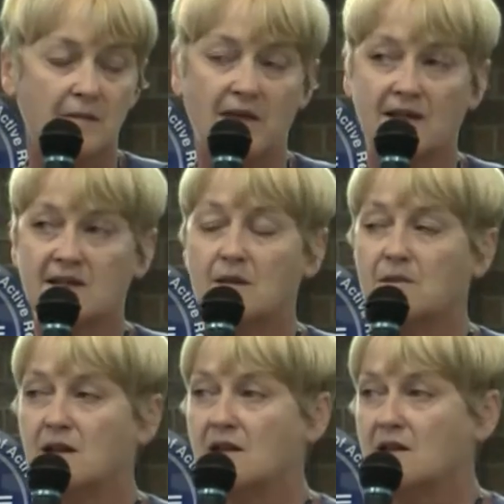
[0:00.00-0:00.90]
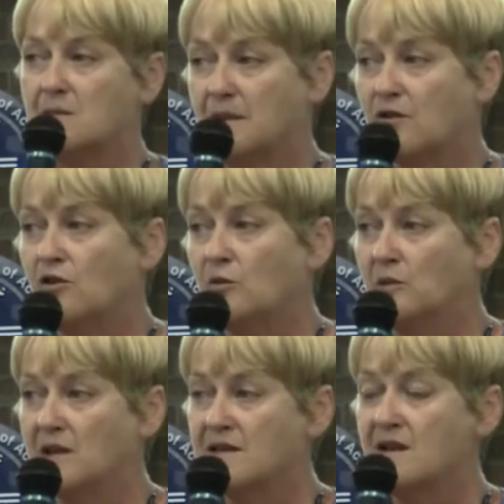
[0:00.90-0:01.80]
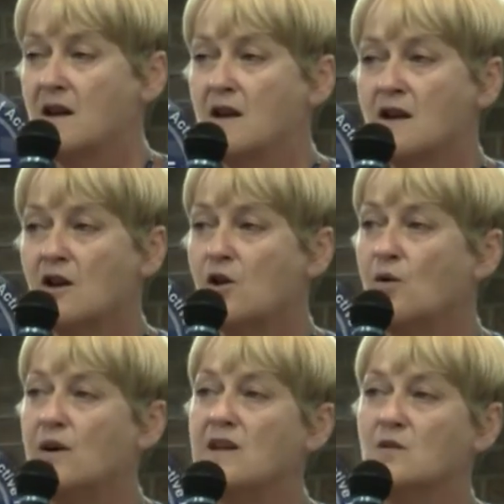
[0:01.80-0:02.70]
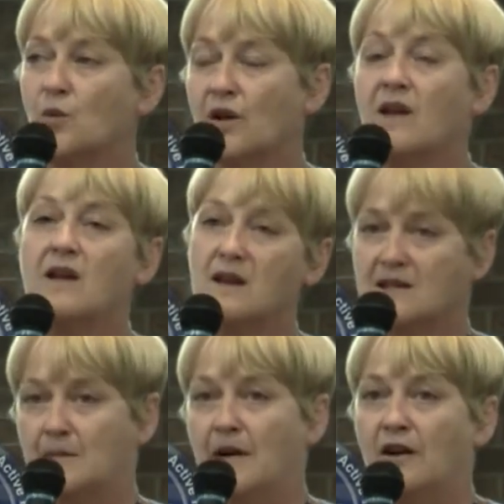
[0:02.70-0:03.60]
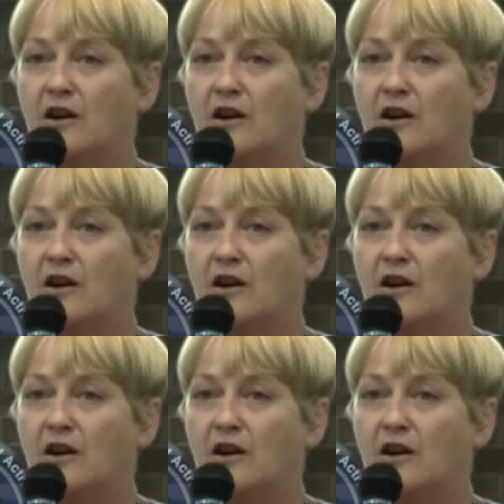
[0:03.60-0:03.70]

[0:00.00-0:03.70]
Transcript: and that's somebody that's been homeless, who is working his butt